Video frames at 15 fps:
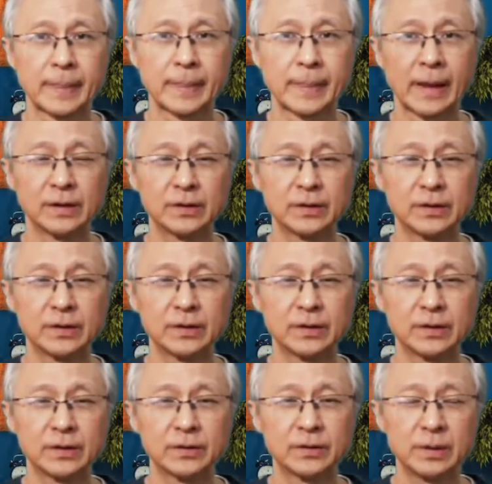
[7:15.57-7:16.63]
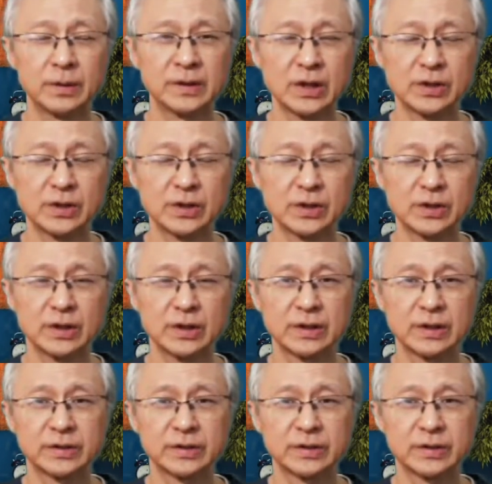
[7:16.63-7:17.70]
The treatment sensation is
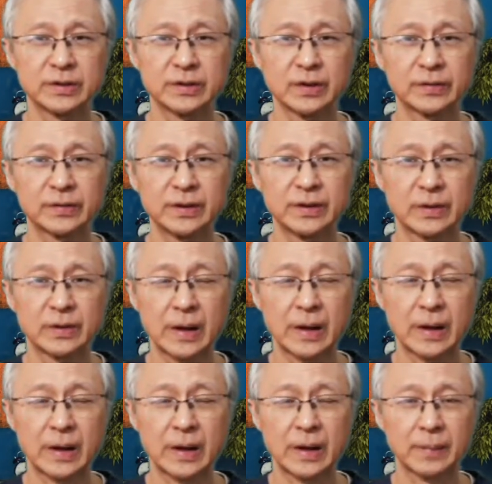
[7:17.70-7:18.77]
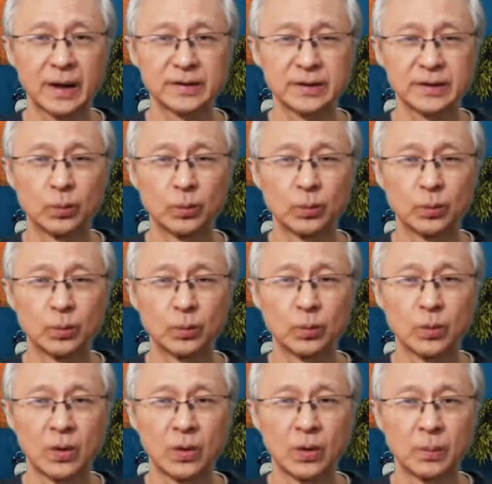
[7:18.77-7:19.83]
often described as a warm
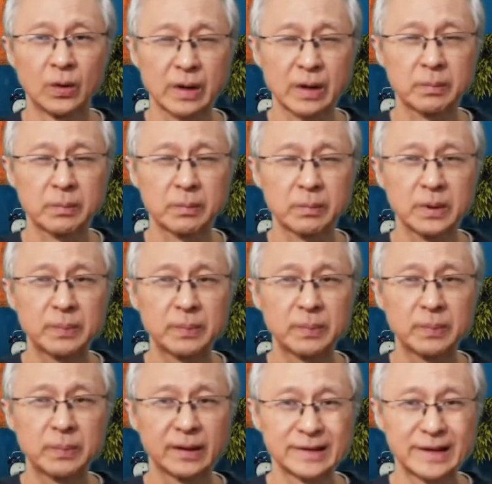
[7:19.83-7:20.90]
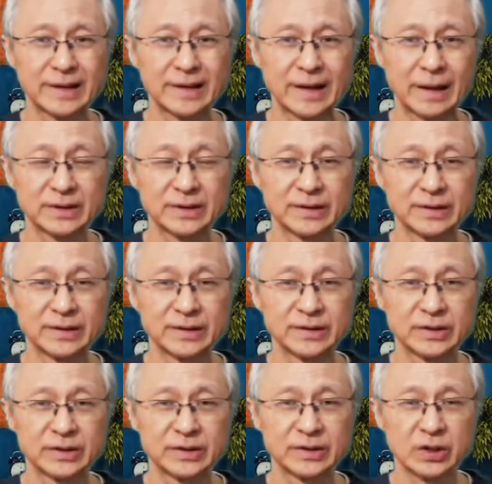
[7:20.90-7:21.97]
or rubber band snap
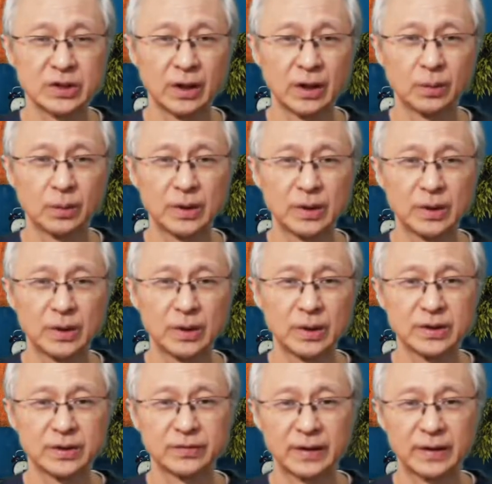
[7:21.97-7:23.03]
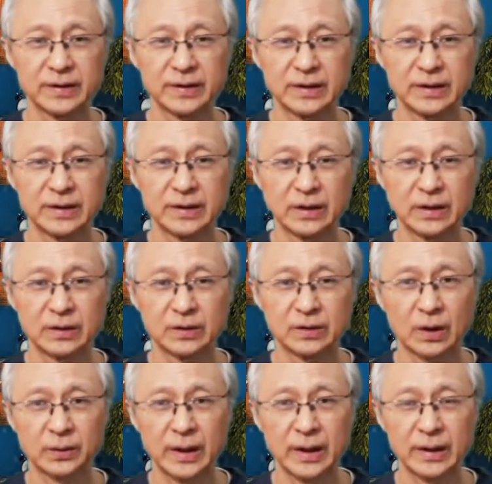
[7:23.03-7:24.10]
sensation, which is very easy to
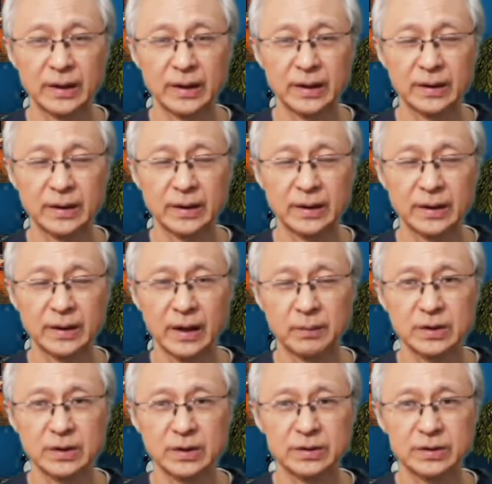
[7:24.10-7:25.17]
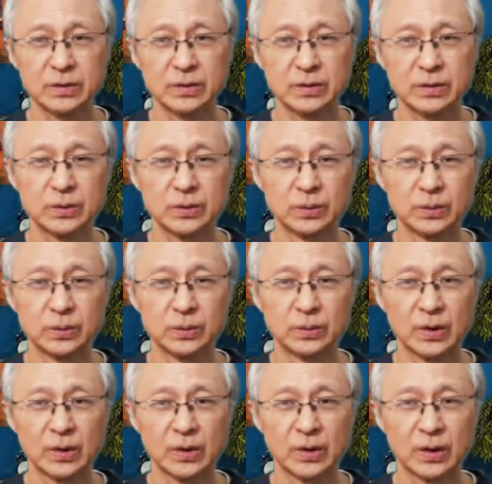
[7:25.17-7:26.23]
tolerate, and patients usually do not
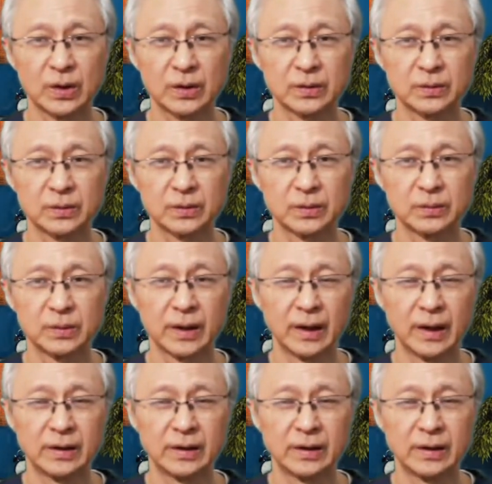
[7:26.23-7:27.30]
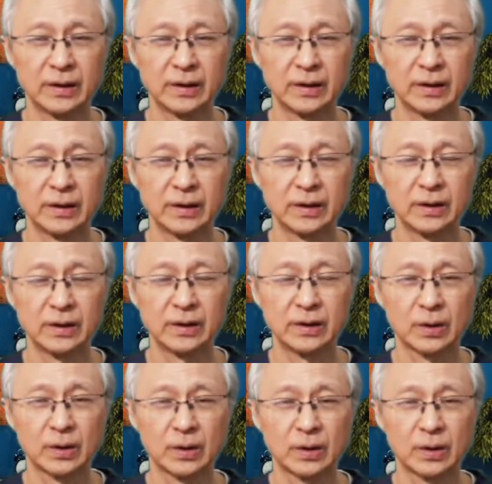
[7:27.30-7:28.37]
require any topical
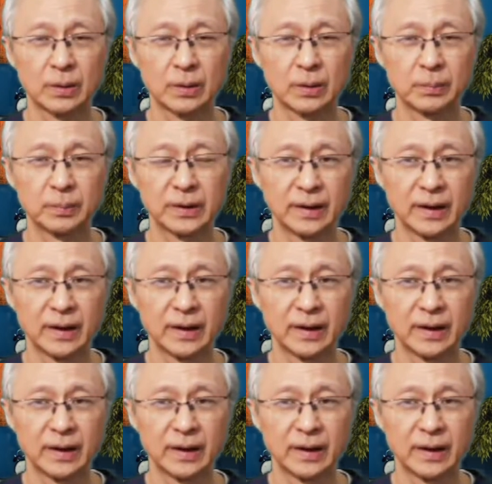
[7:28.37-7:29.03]
anesthesia.